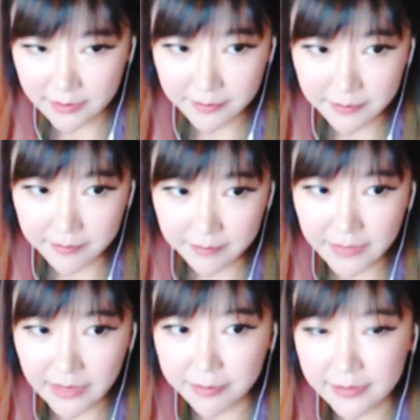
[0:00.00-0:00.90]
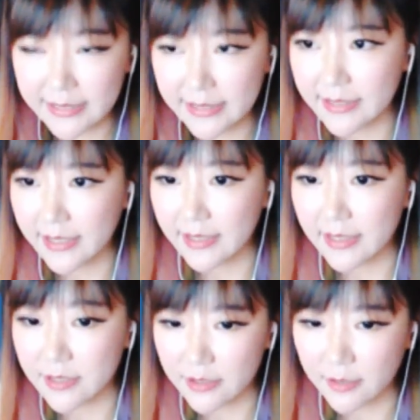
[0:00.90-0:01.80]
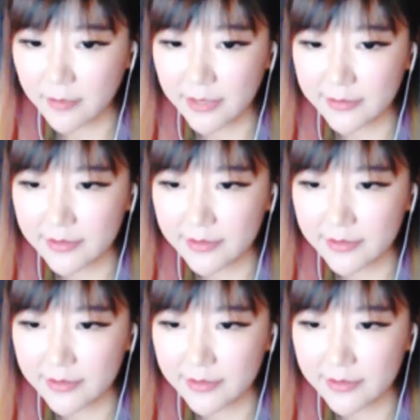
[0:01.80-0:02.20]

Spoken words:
me playing in a tournament,